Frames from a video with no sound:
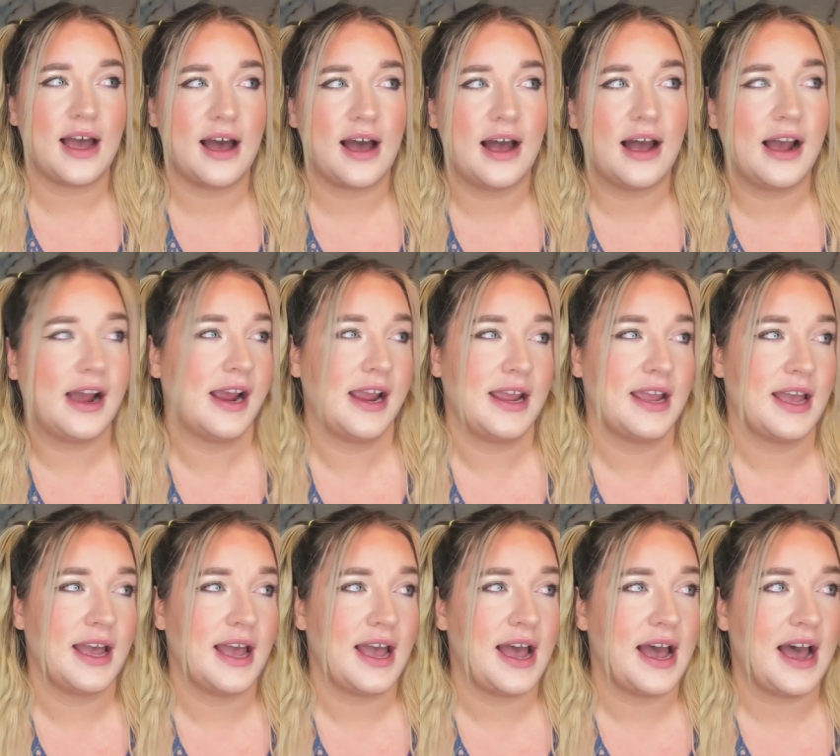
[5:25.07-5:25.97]

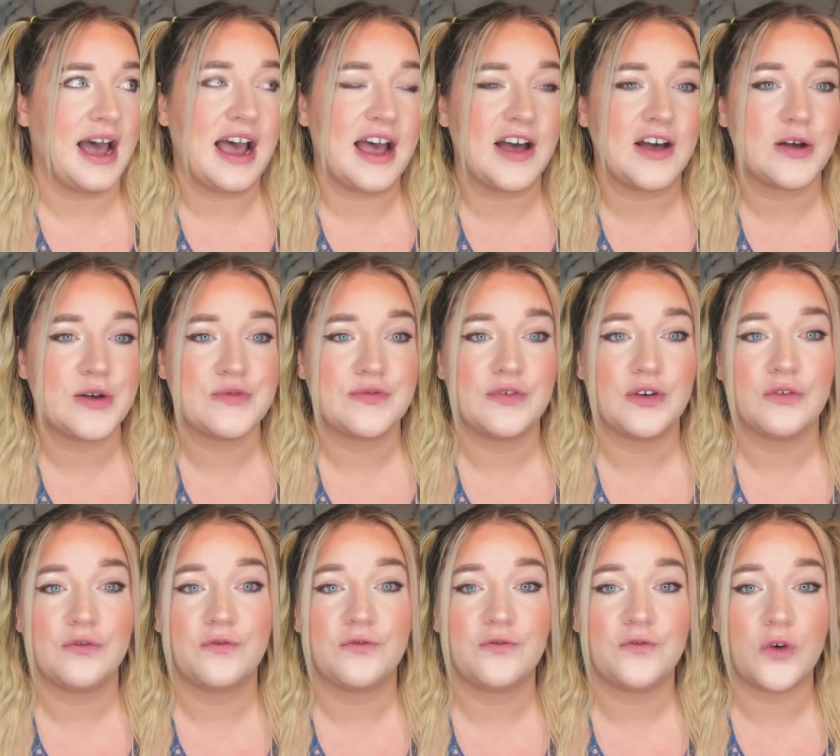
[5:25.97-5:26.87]
I have
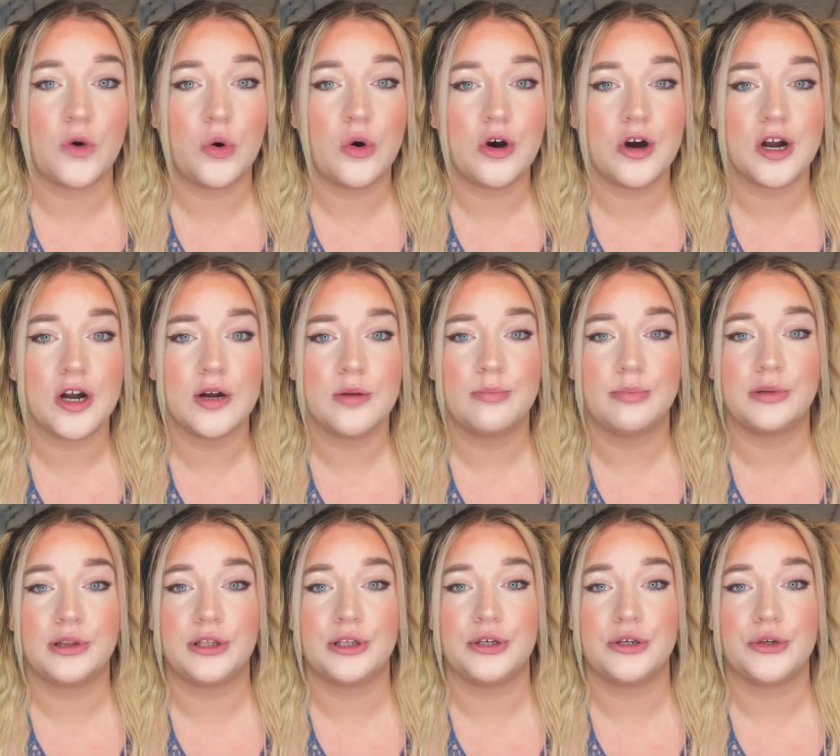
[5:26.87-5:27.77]
four
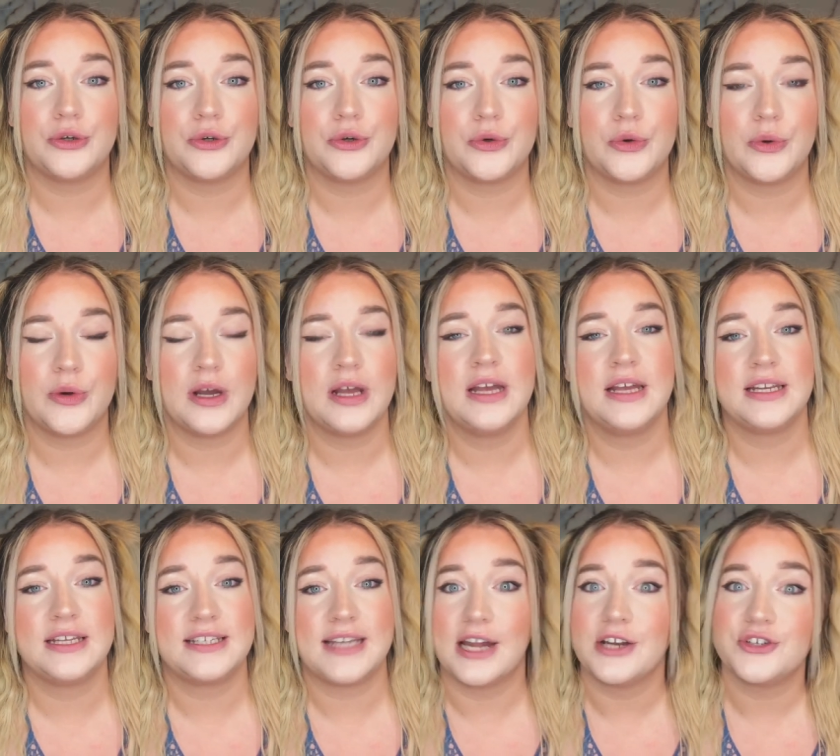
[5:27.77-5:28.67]
blue
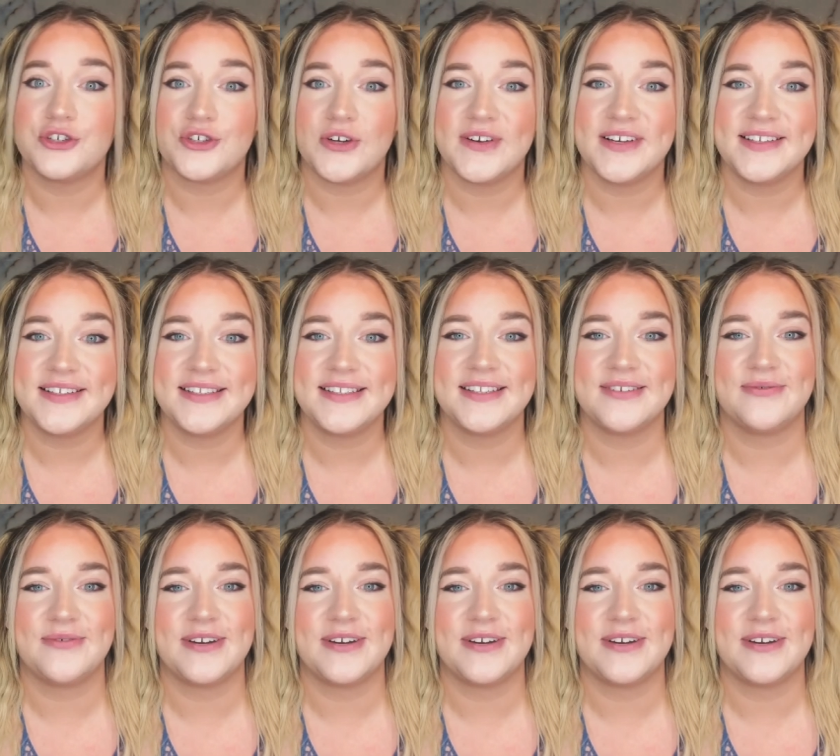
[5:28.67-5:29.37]
tetras,